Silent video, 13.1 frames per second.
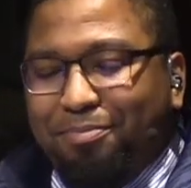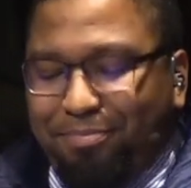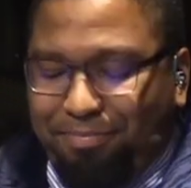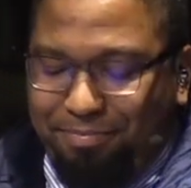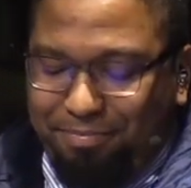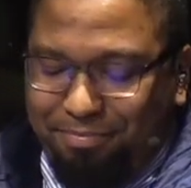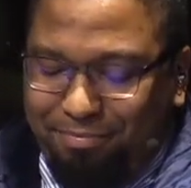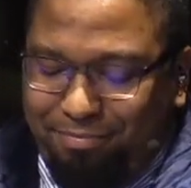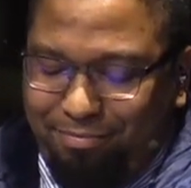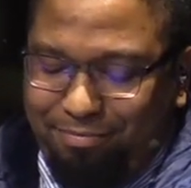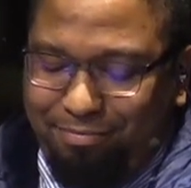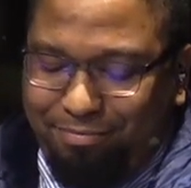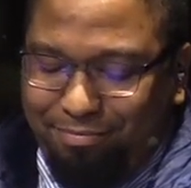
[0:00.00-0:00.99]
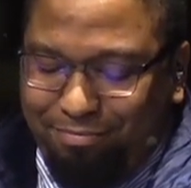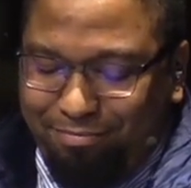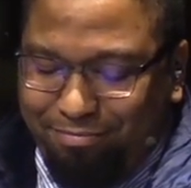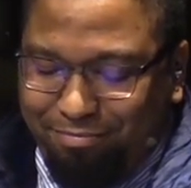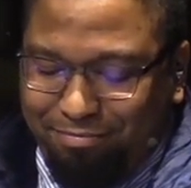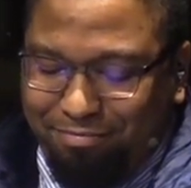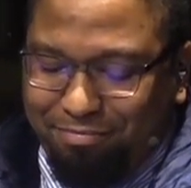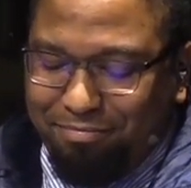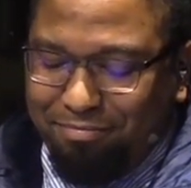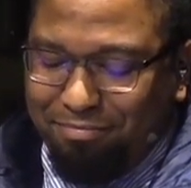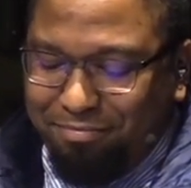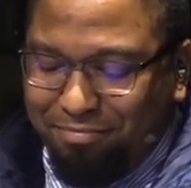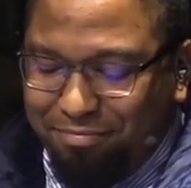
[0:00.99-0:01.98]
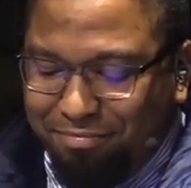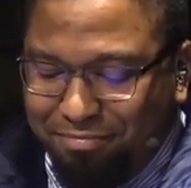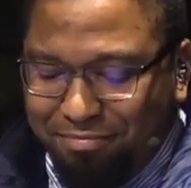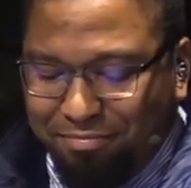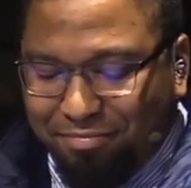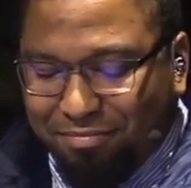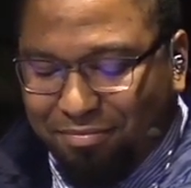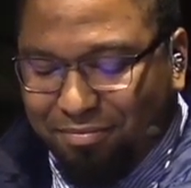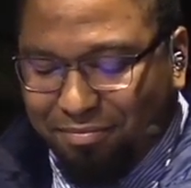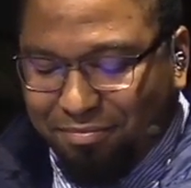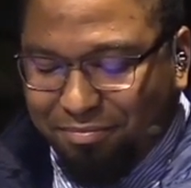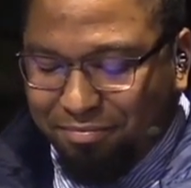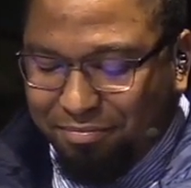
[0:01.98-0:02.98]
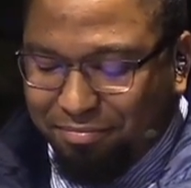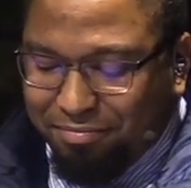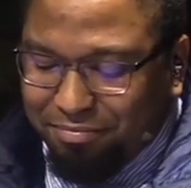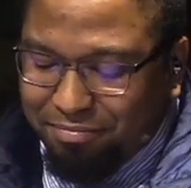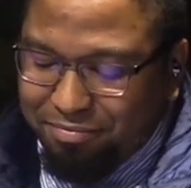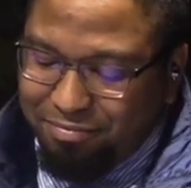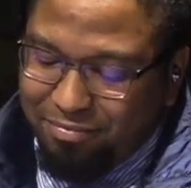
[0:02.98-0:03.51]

(silence)